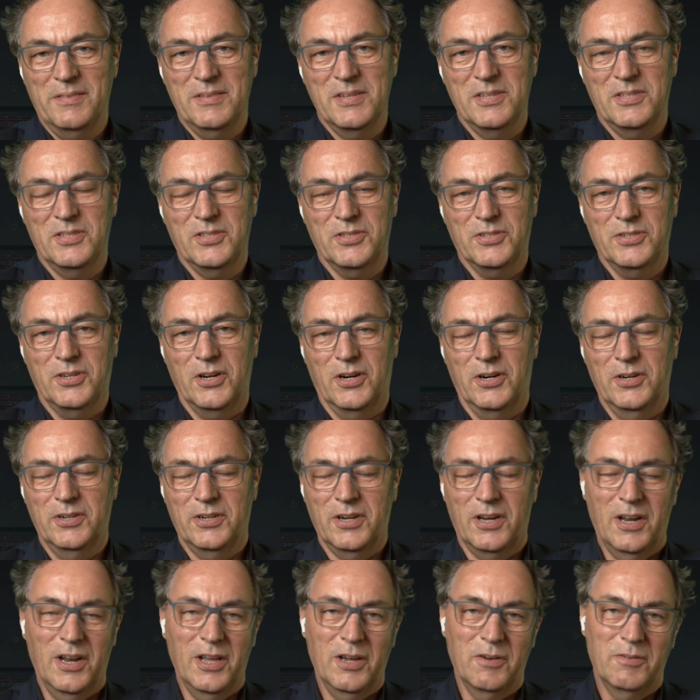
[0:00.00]
is Gerd
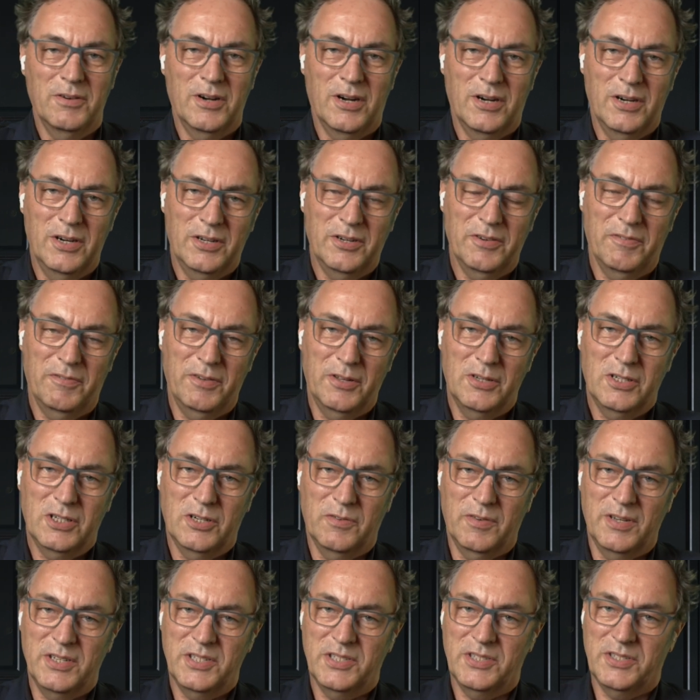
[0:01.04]
Leonhard,
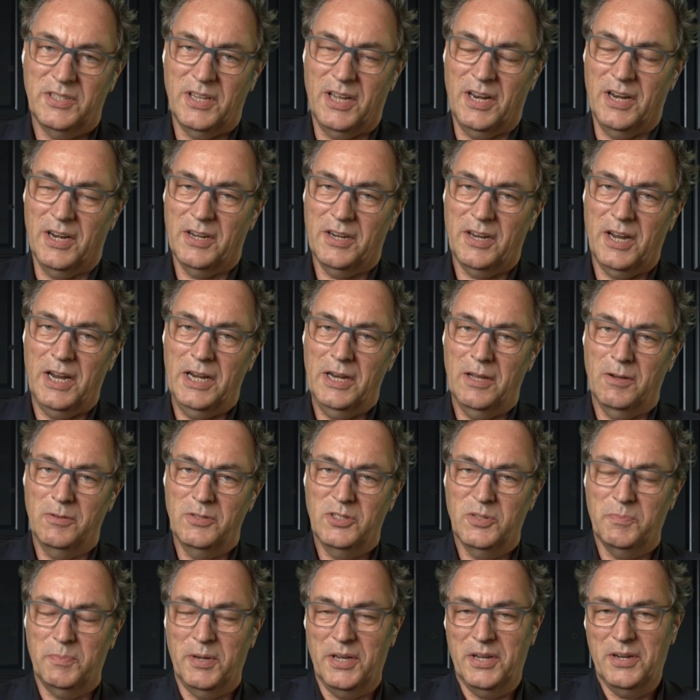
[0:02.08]
futurist and keynote
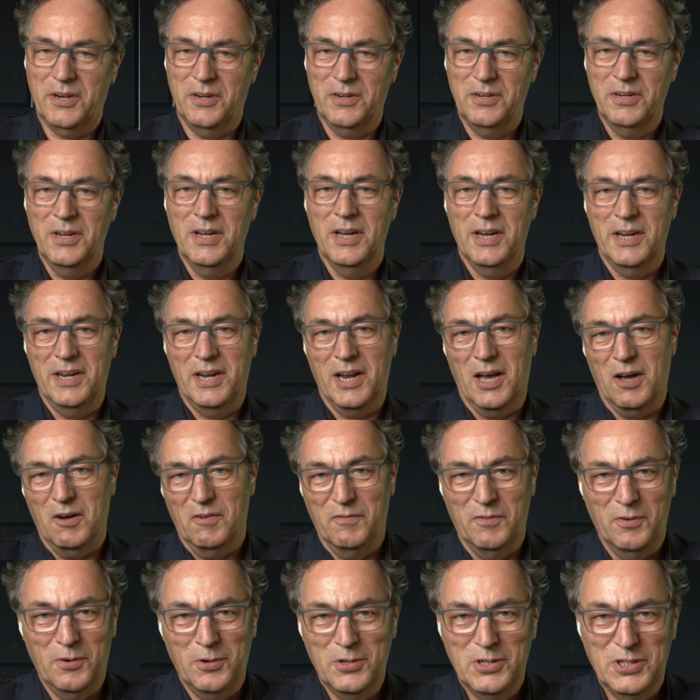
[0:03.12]
speaker, now
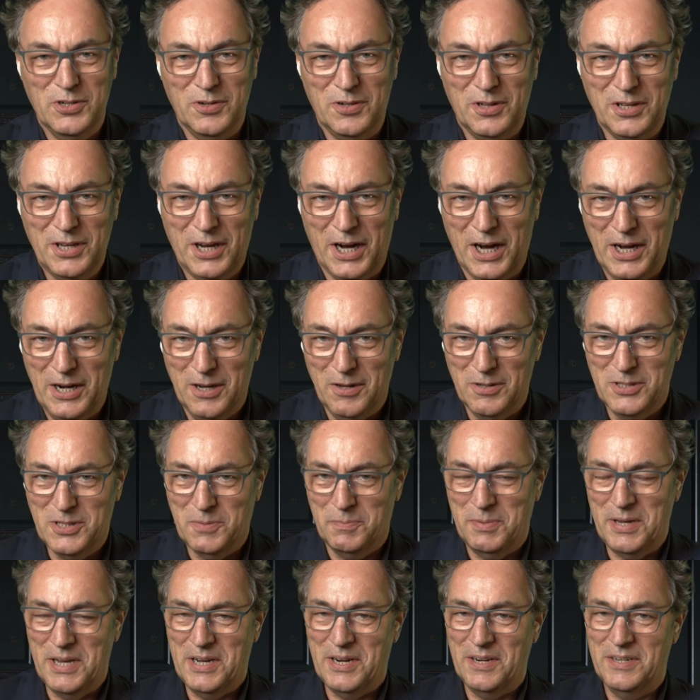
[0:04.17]
virtual keynote
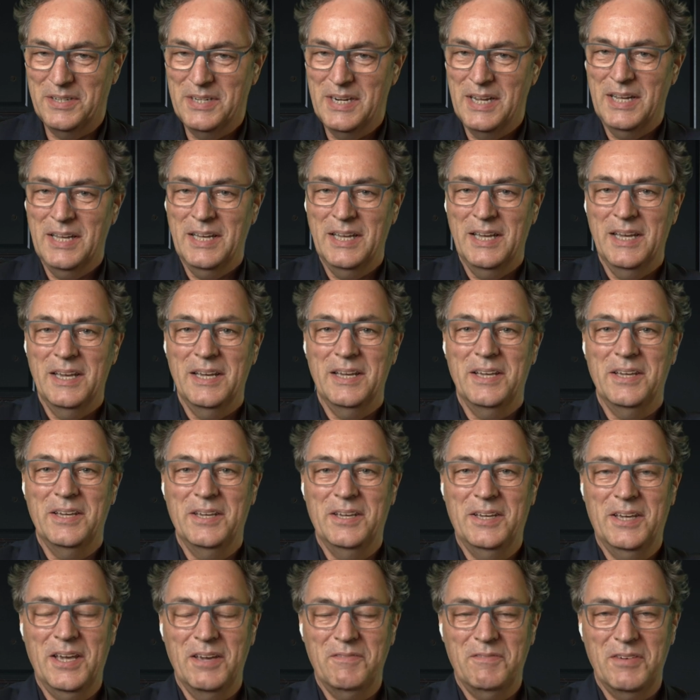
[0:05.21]
speaker,
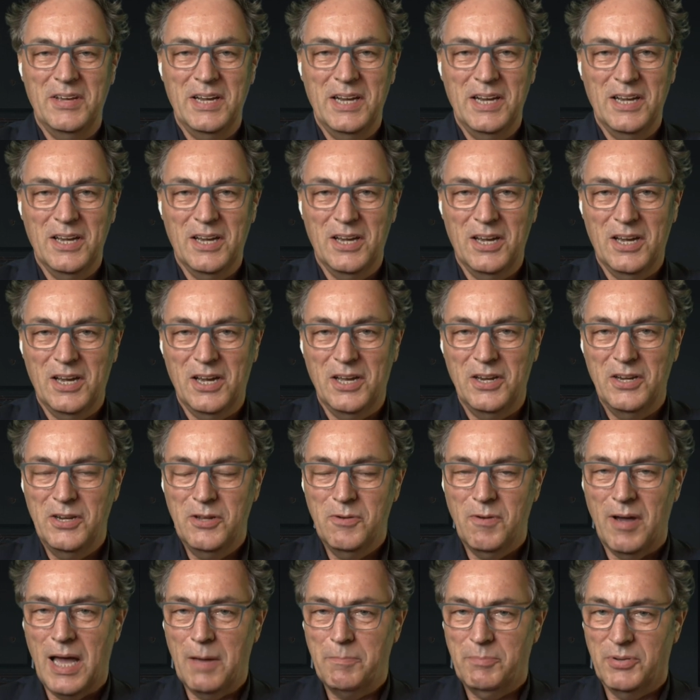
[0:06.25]
giving a
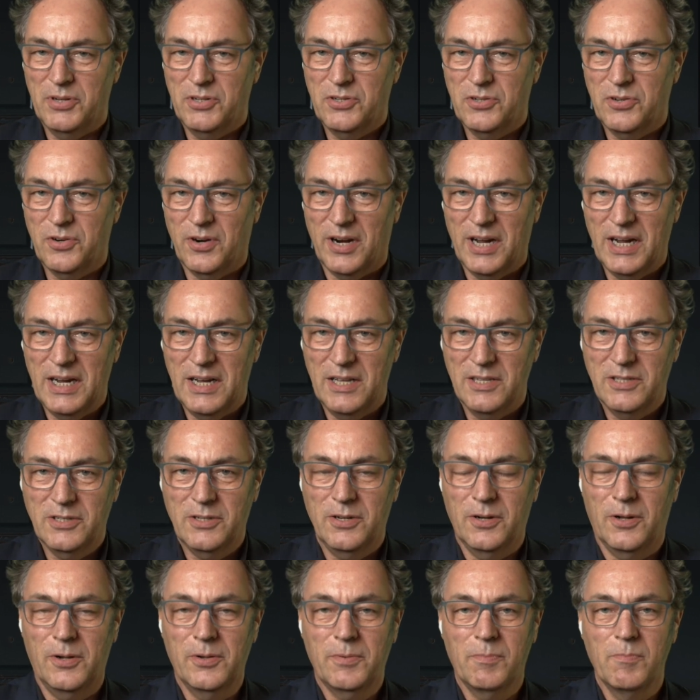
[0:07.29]
new app a try. It's
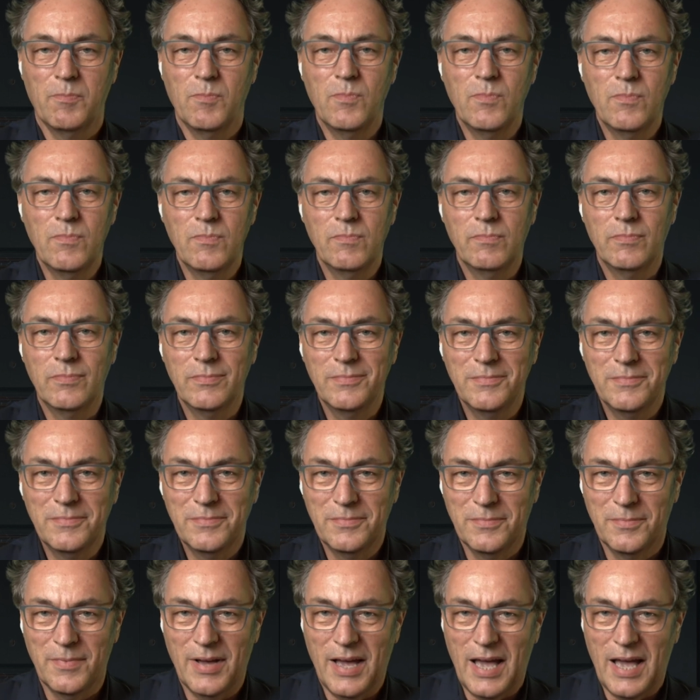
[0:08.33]
called mmhmm.